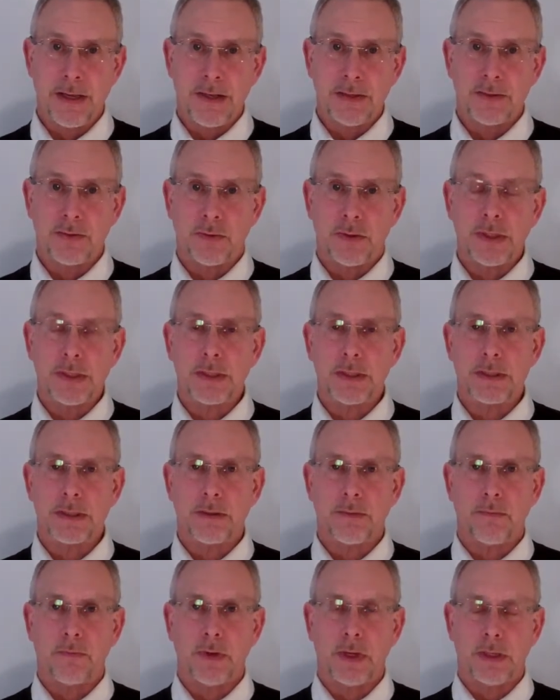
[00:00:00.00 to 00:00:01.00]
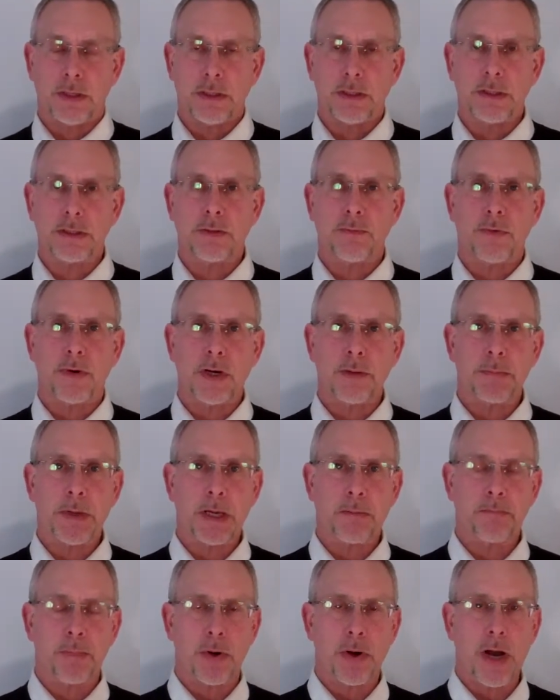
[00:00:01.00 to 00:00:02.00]
So this is a very
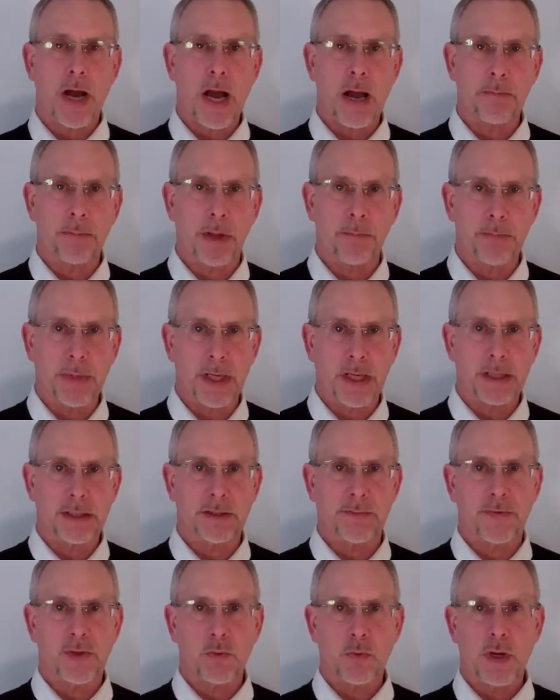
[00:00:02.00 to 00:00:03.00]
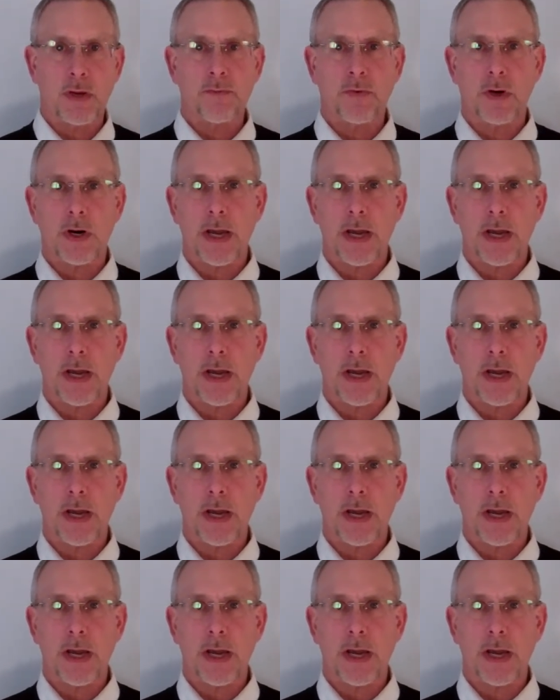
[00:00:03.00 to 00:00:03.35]
big problem, because if you ever